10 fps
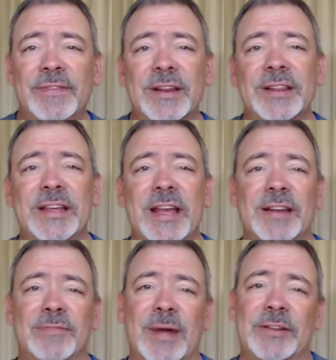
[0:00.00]
Even in the
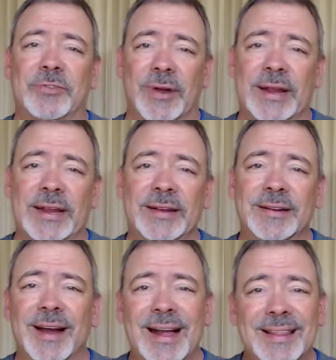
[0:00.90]
end of my
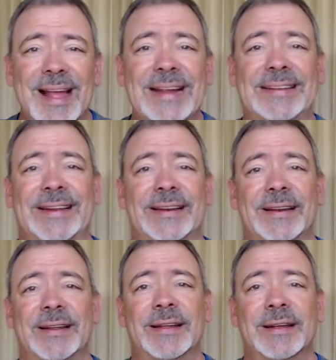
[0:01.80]
drinking, I liked it.
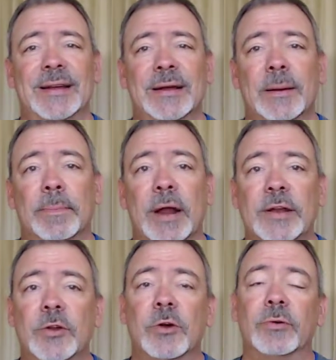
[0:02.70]
But
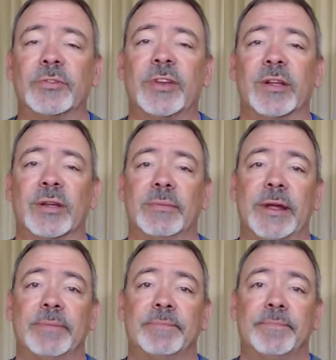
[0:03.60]
I knew it was killing
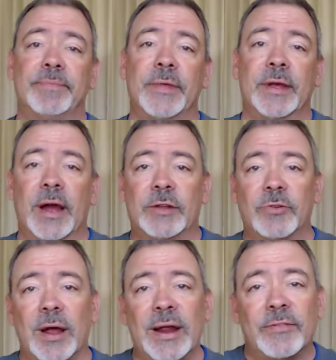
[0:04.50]
me. I
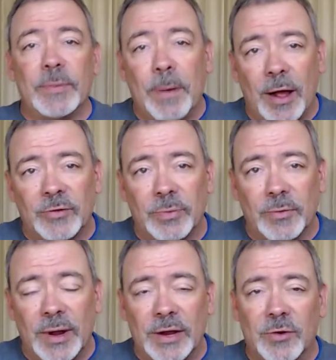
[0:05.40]
tried every
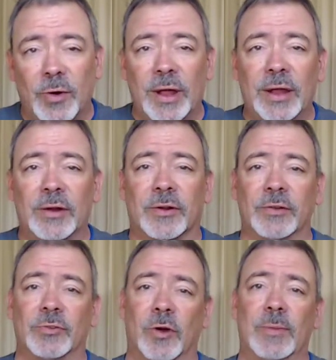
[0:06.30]
possible way to quit or
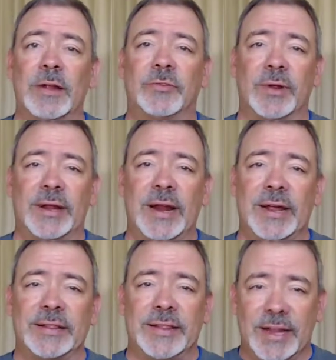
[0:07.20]
control my drinking
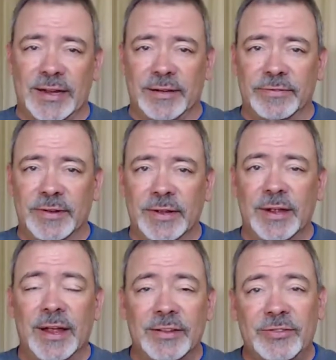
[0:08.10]
I could think of,
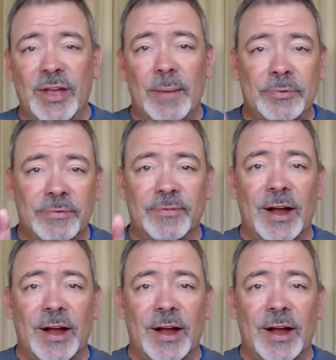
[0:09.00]
except